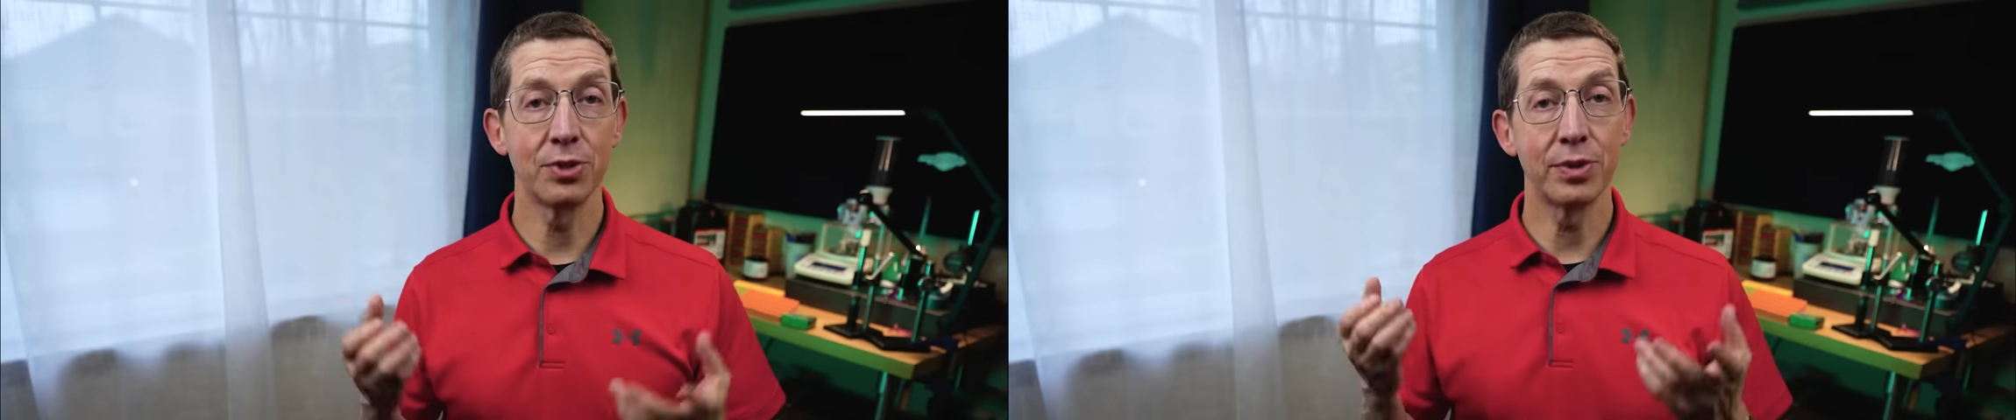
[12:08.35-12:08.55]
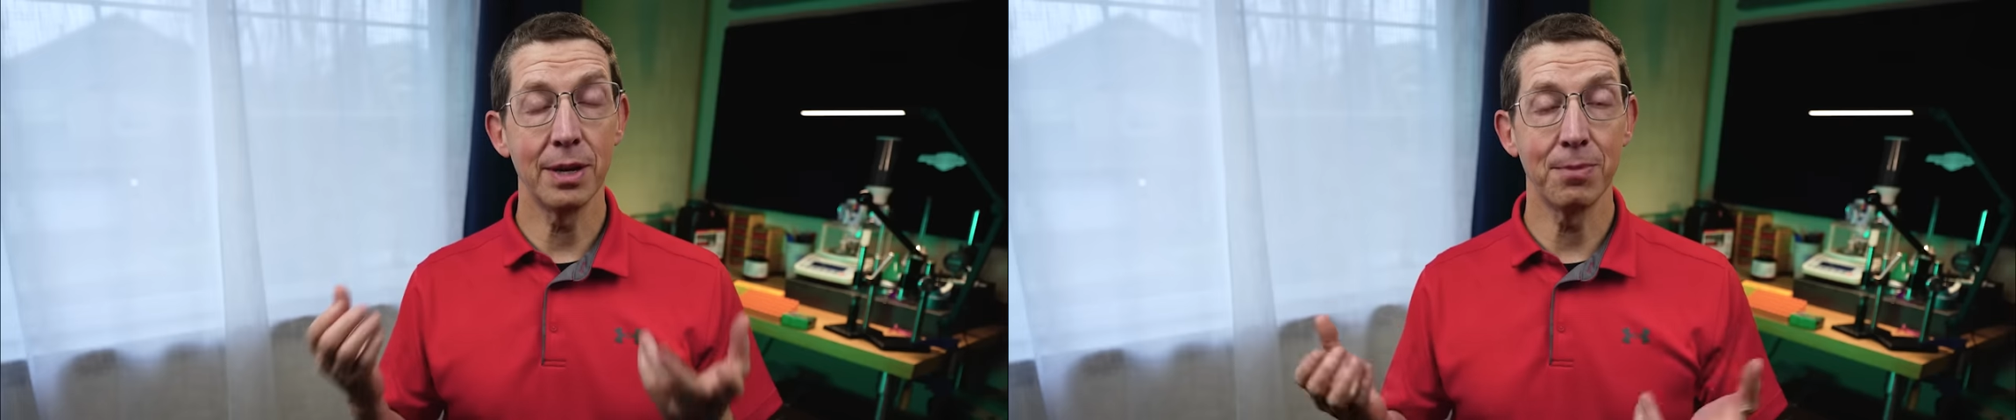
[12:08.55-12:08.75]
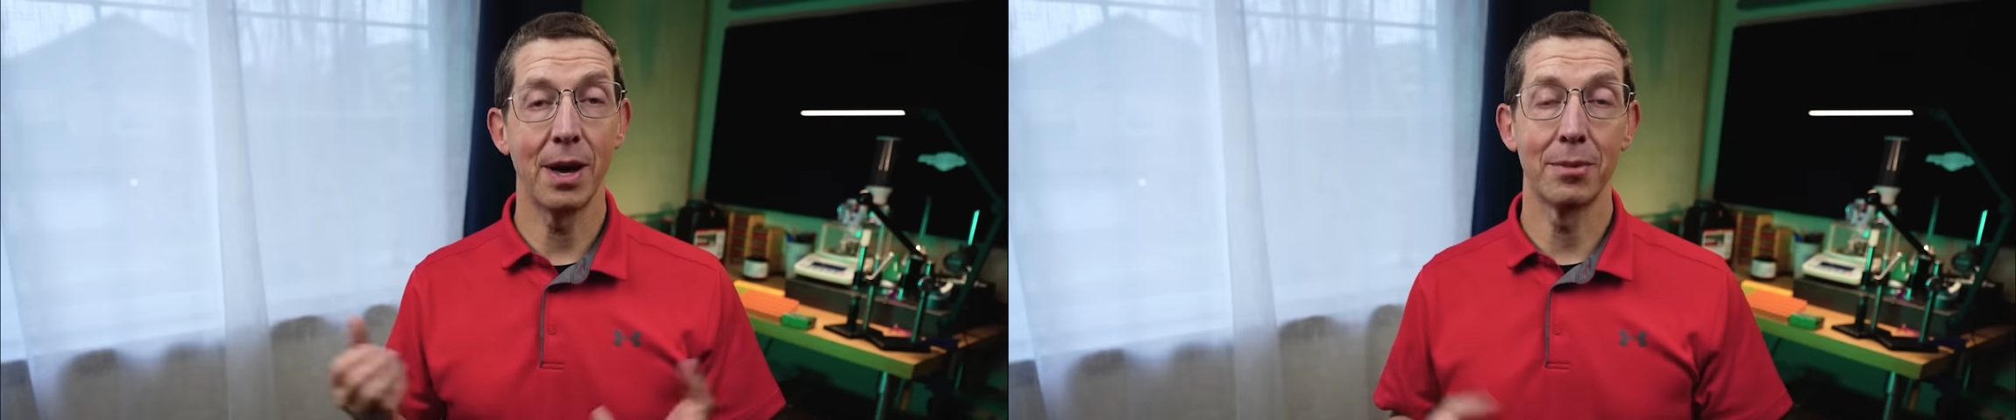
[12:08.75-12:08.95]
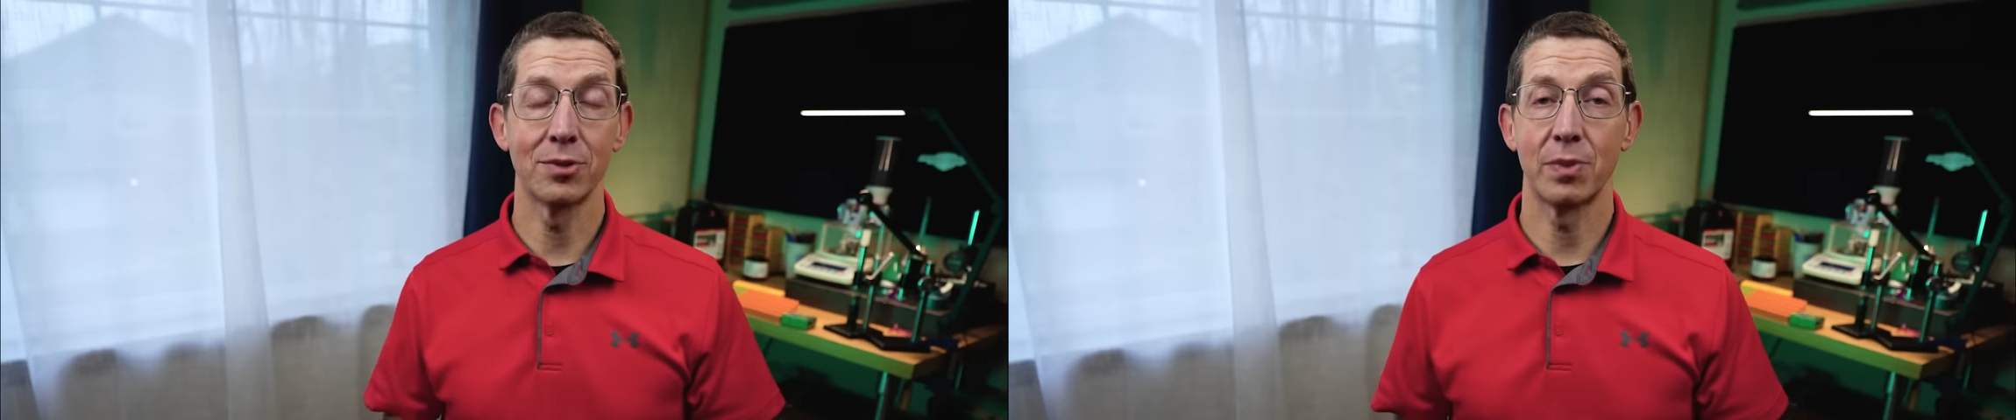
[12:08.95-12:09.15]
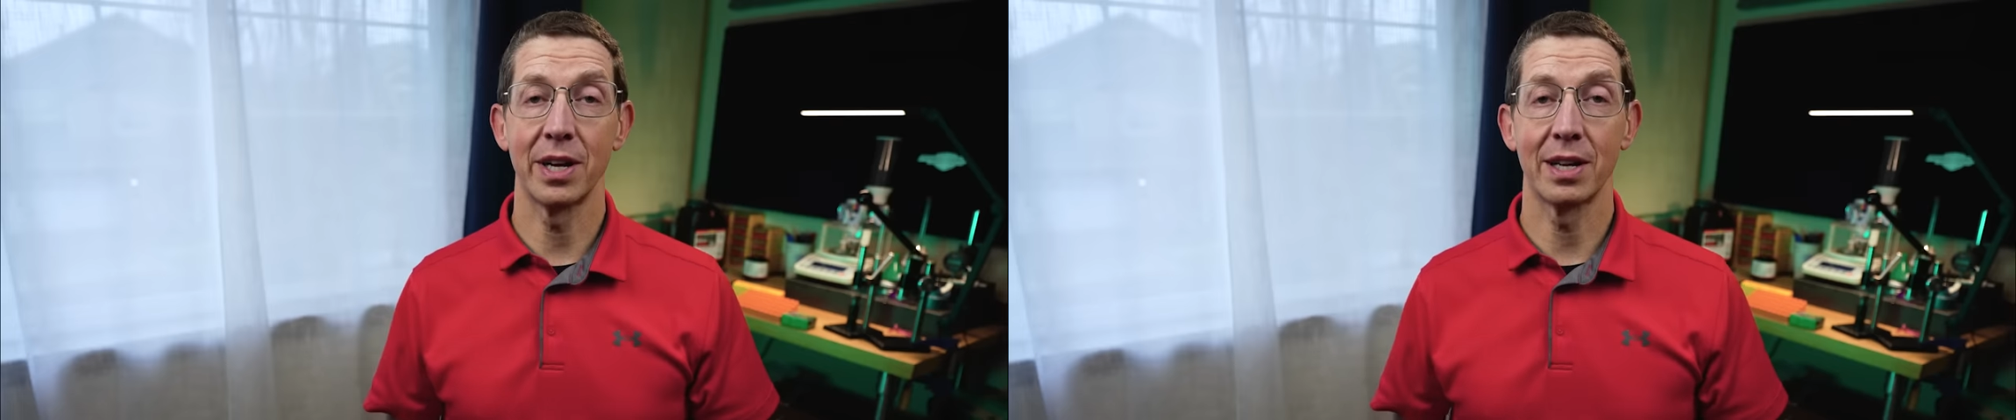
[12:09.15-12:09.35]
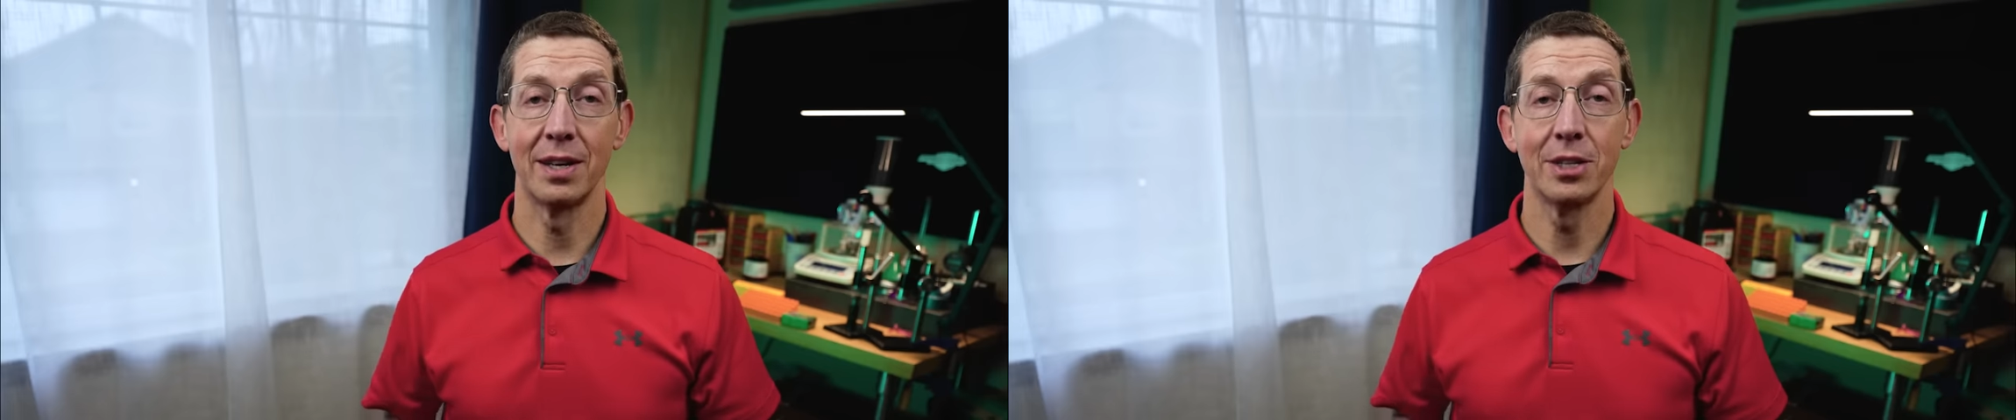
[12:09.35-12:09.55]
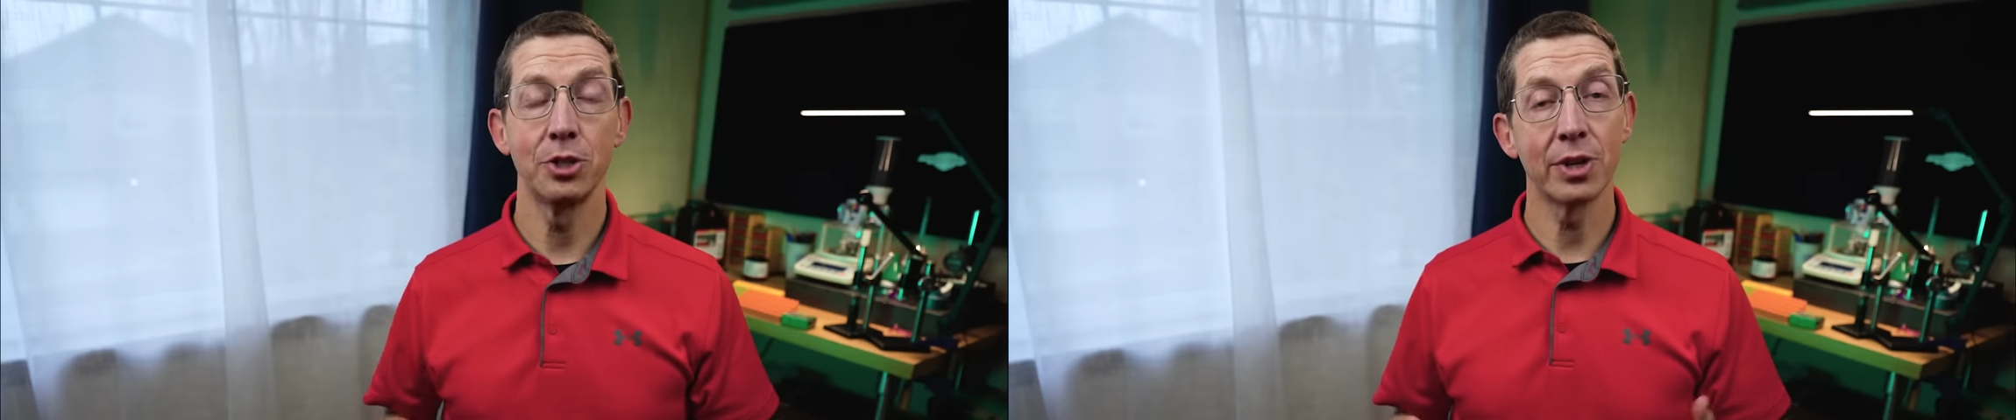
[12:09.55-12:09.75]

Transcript: to keep that muzzle brake aligned,